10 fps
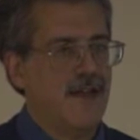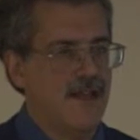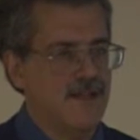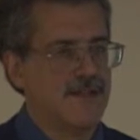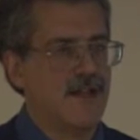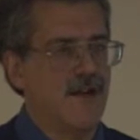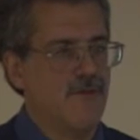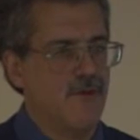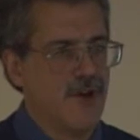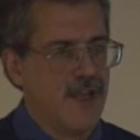and start
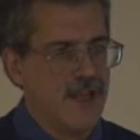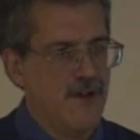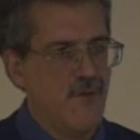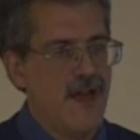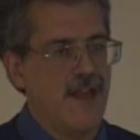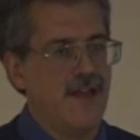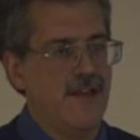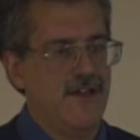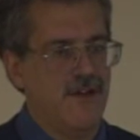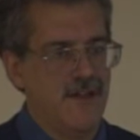working
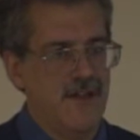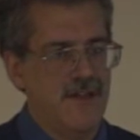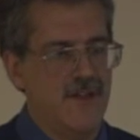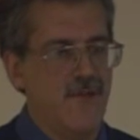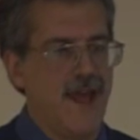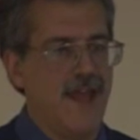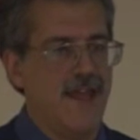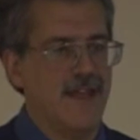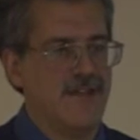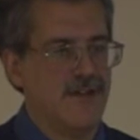the
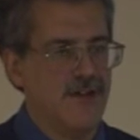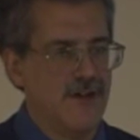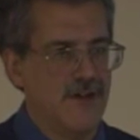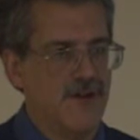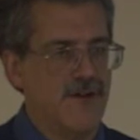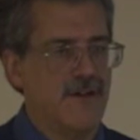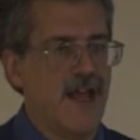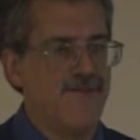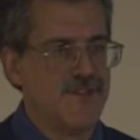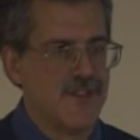way into your
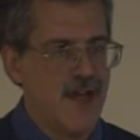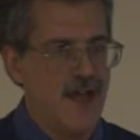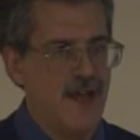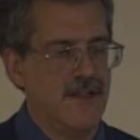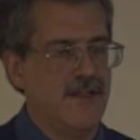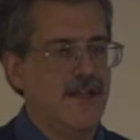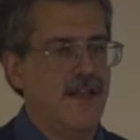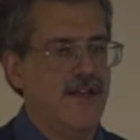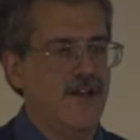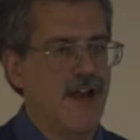lifestyle
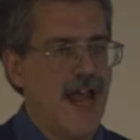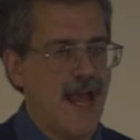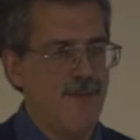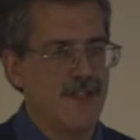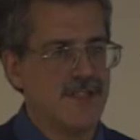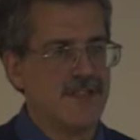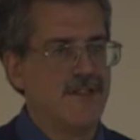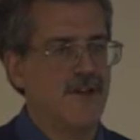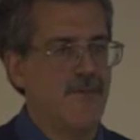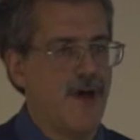and your habits,
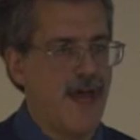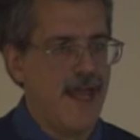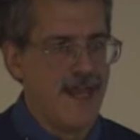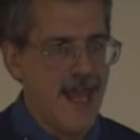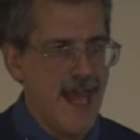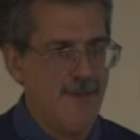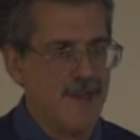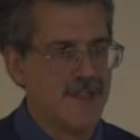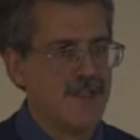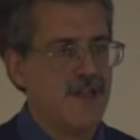your buying
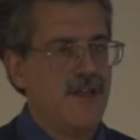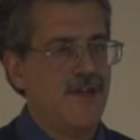habits,